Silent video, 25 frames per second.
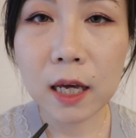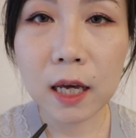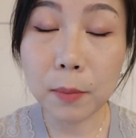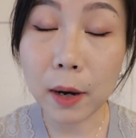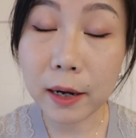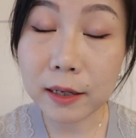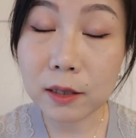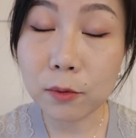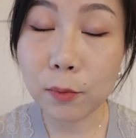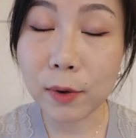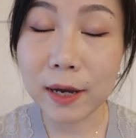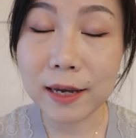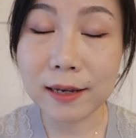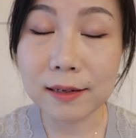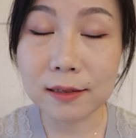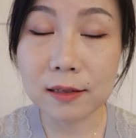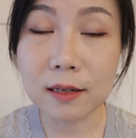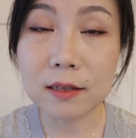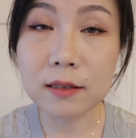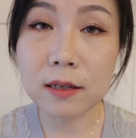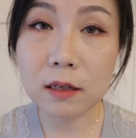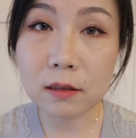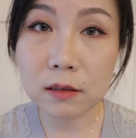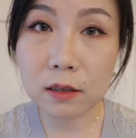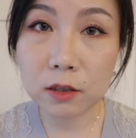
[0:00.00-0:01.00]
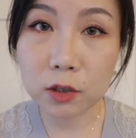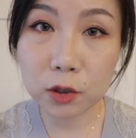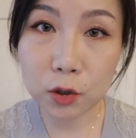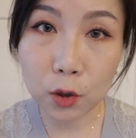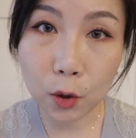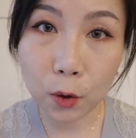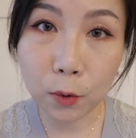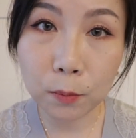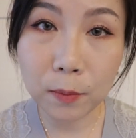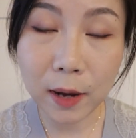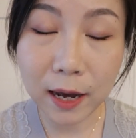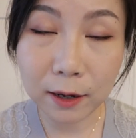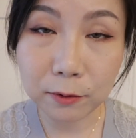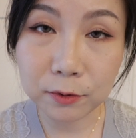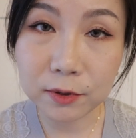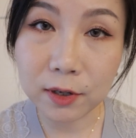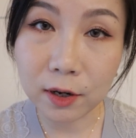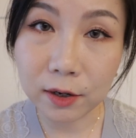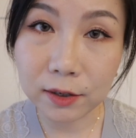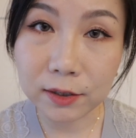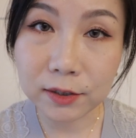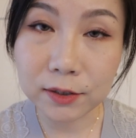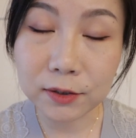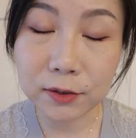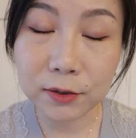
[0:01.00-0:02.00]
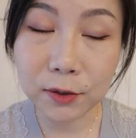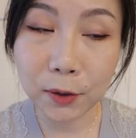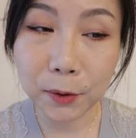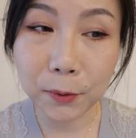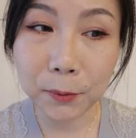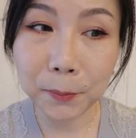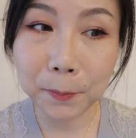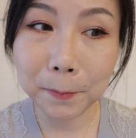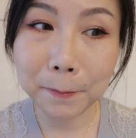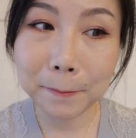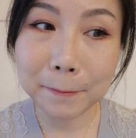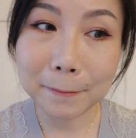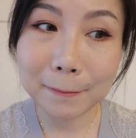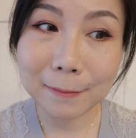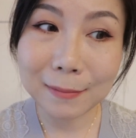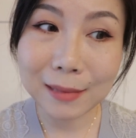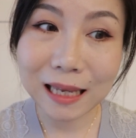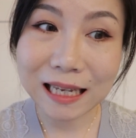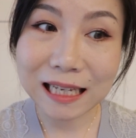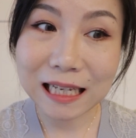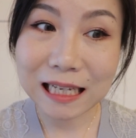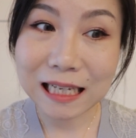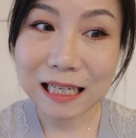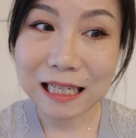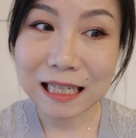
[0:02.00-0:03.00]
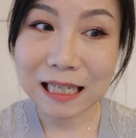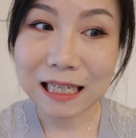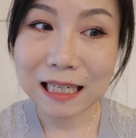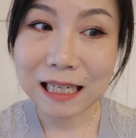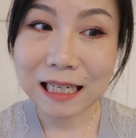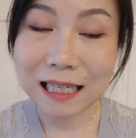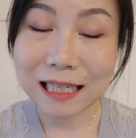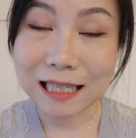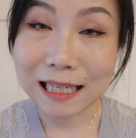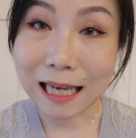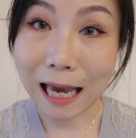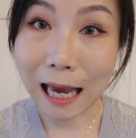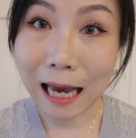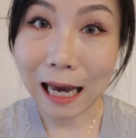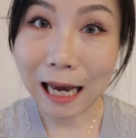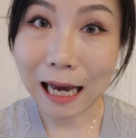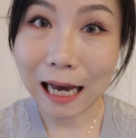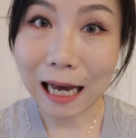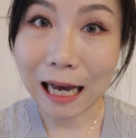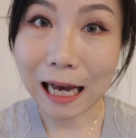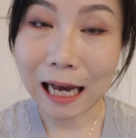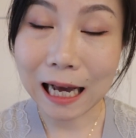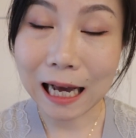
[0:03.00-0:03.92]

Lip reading: By the way, it's a thunderstorm outside, so yeah.